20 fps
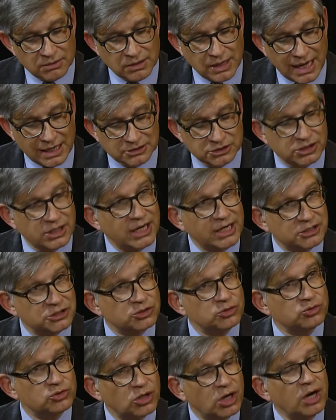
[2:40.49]
as
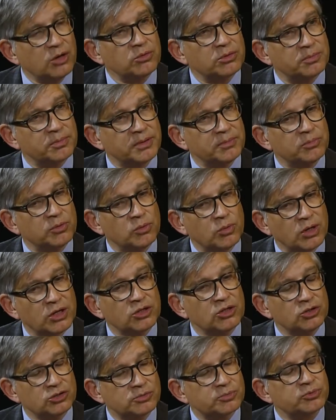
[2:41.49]
you talk with people, what are
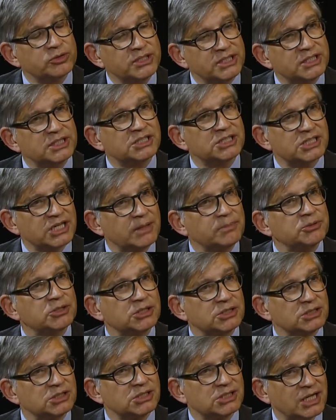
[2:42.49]
those
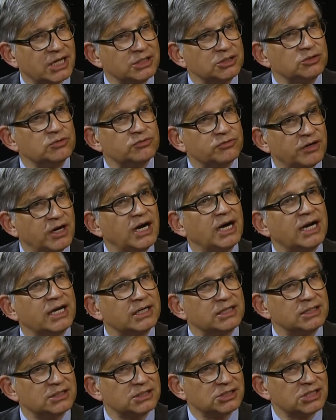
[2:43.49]
preconceptions that you
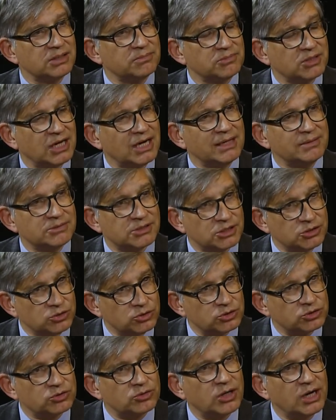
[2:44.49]
find sometimes that
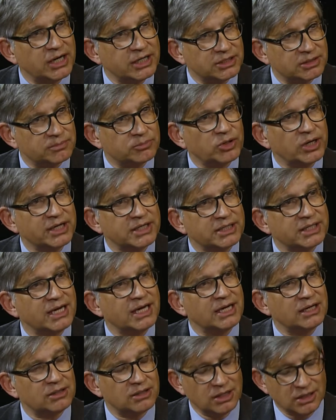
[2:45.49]
you're trying to break
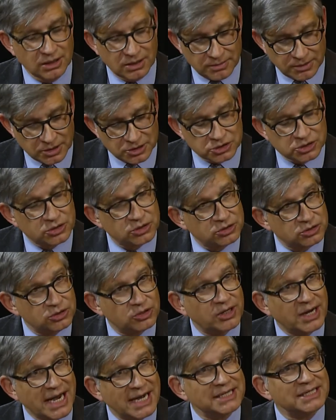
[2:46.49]
down? Because
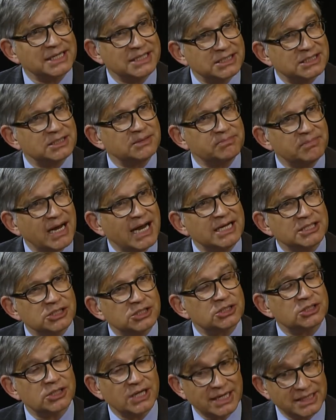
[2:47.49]
you're acting as an
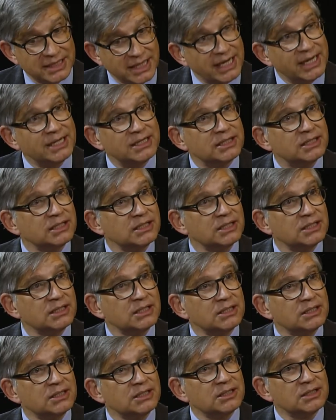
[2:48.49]
ambassador, and then
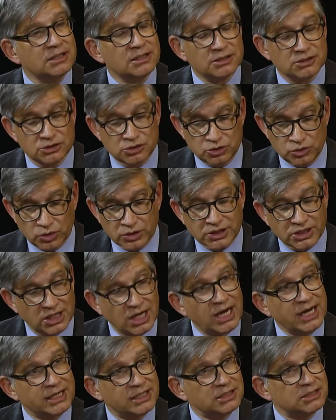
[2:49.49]
your
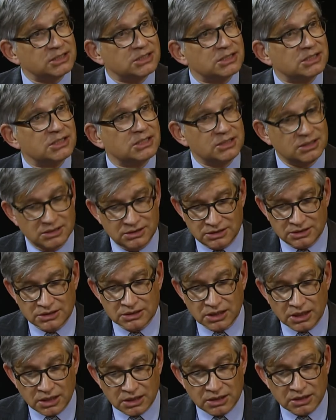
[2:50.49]
clients, these
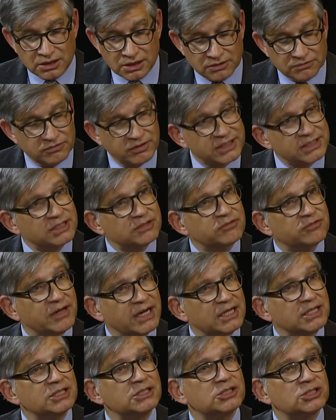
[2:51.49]
convicted
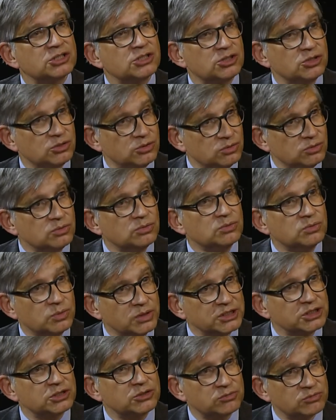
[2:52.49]
felons who
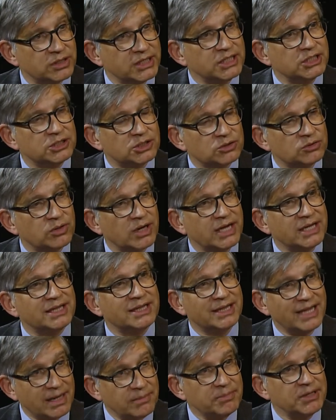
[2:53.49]
wish to reintegrate,
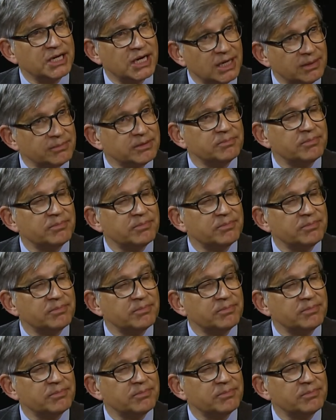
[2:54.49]
they become